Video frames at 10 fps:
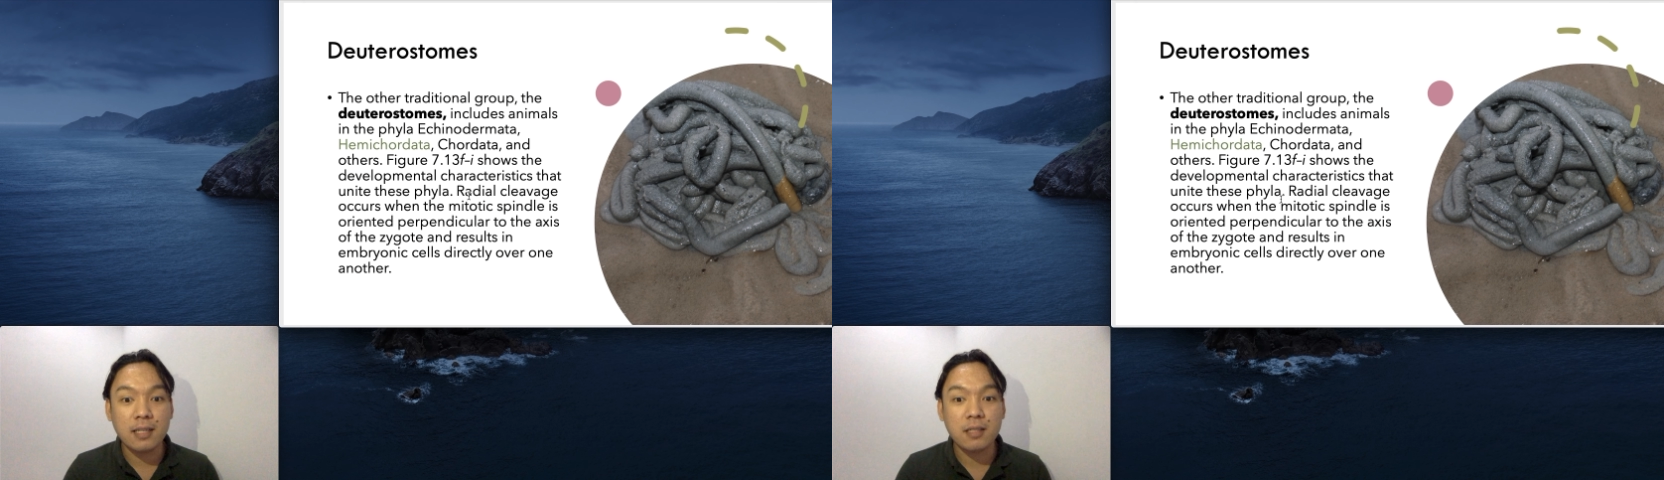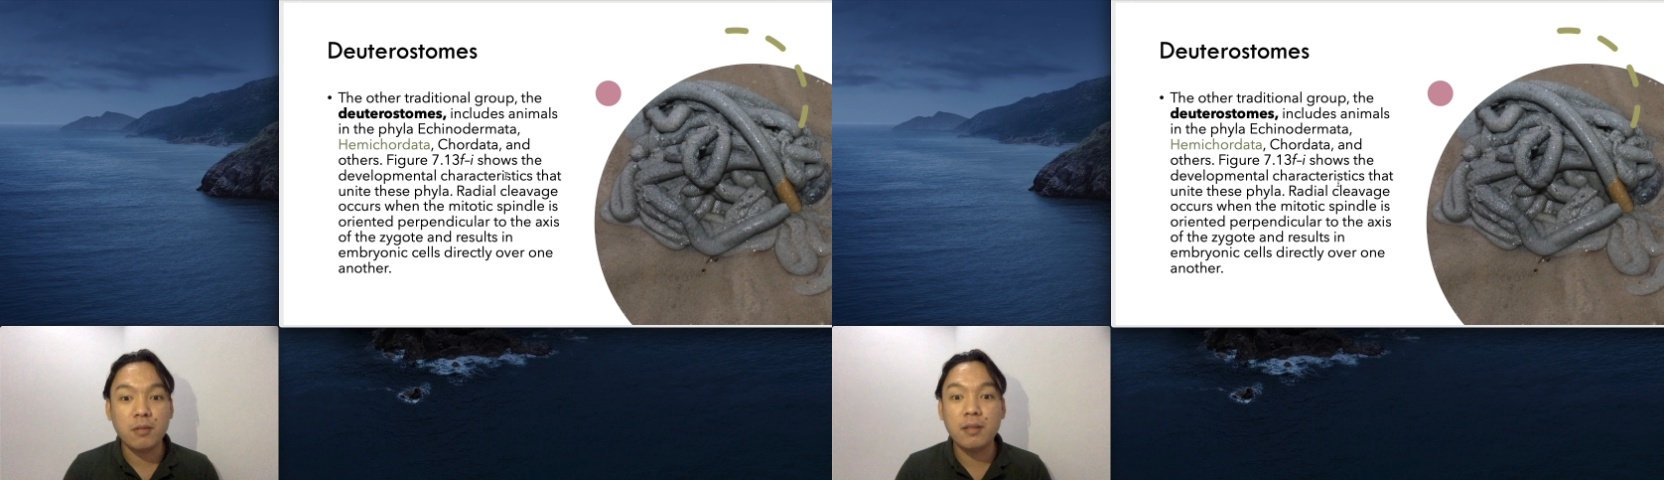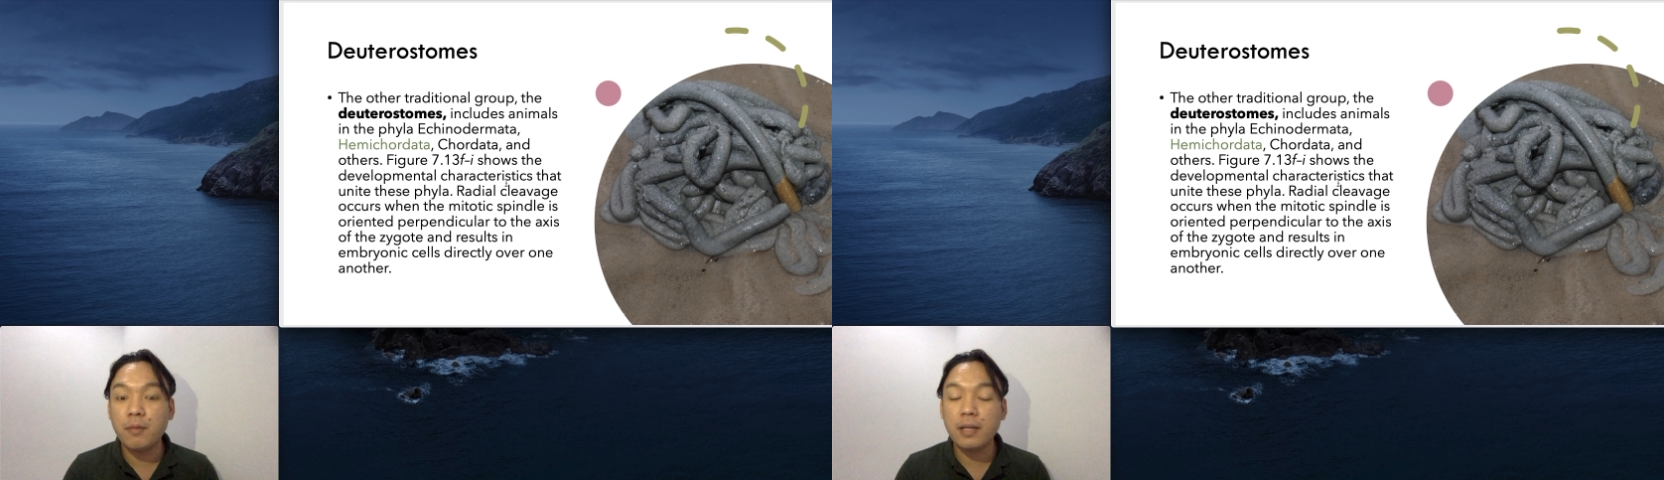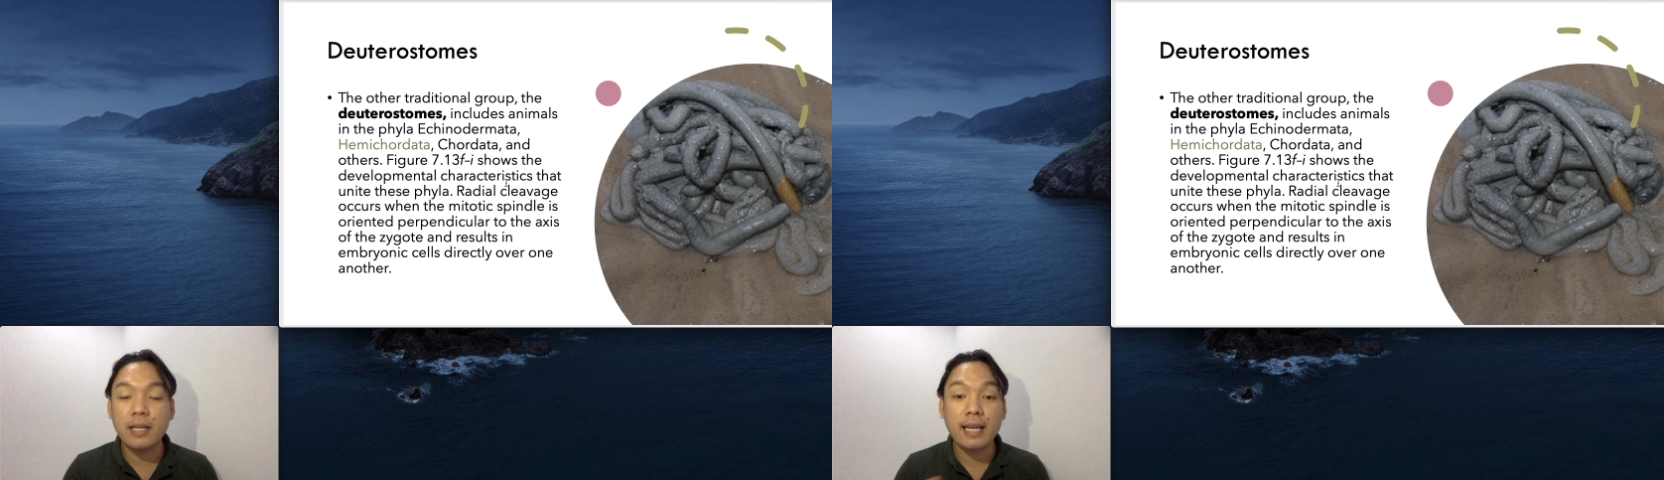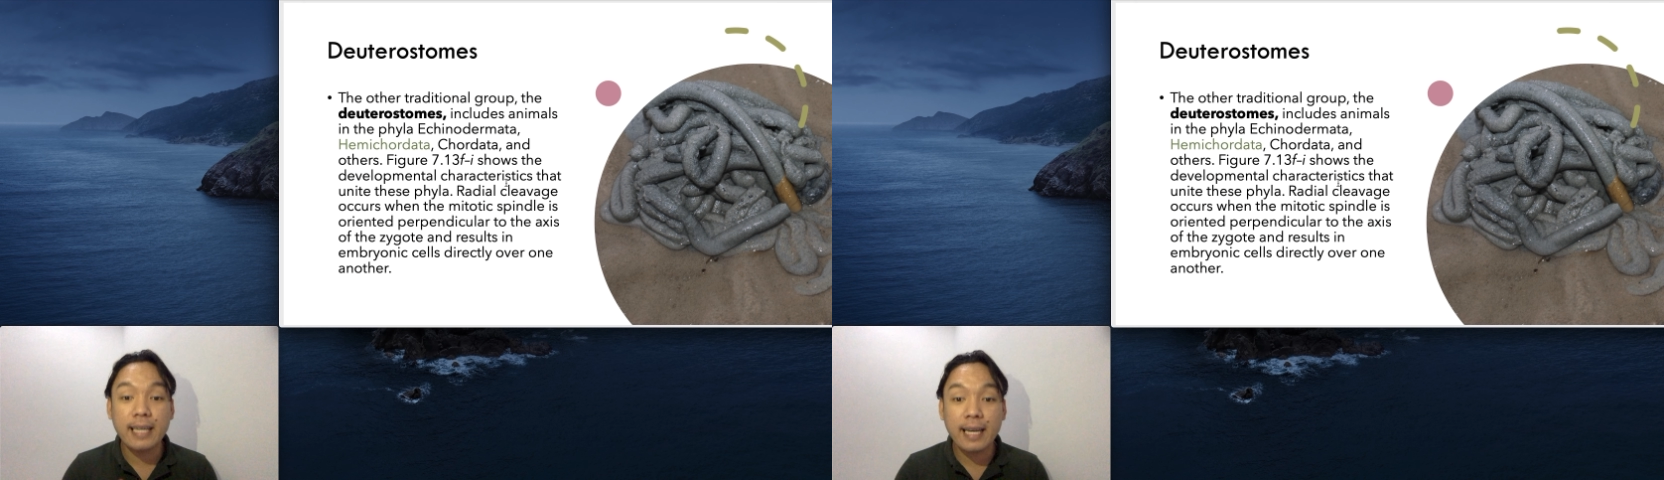So
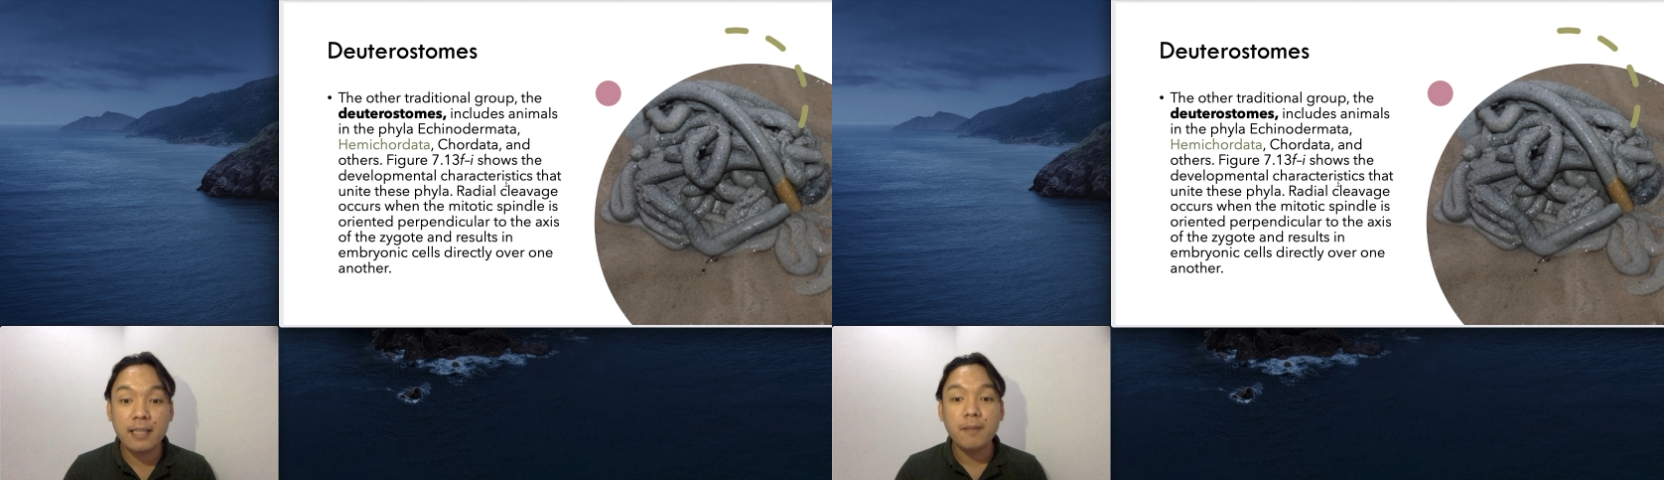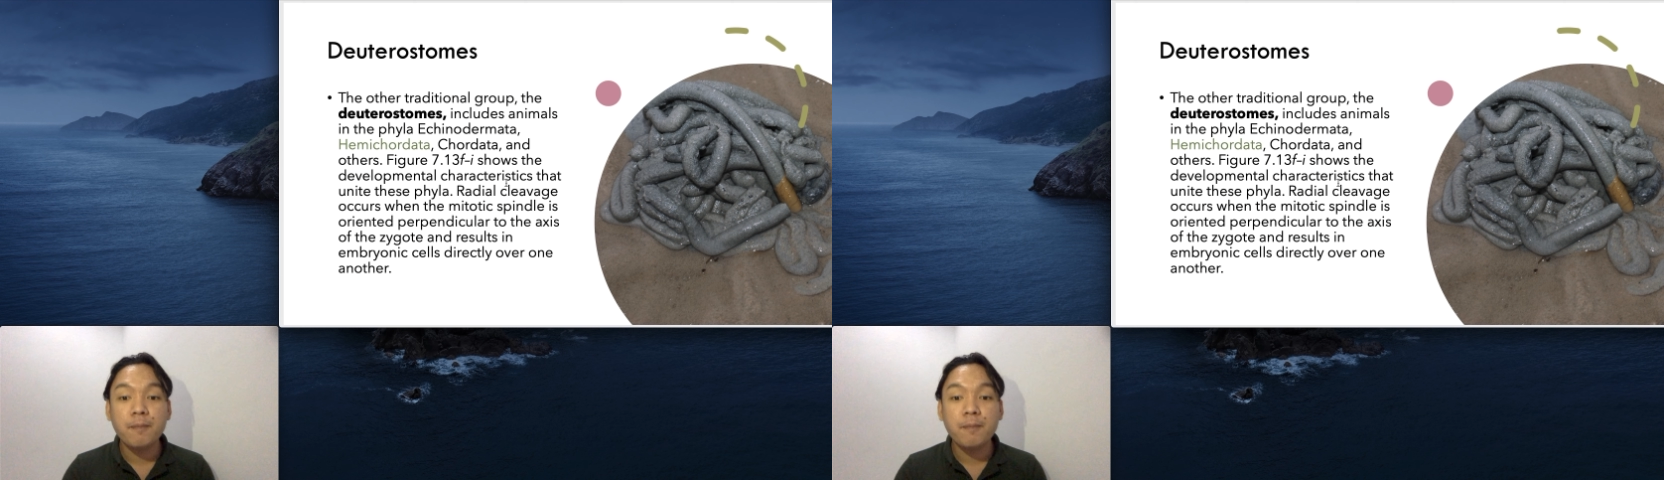again,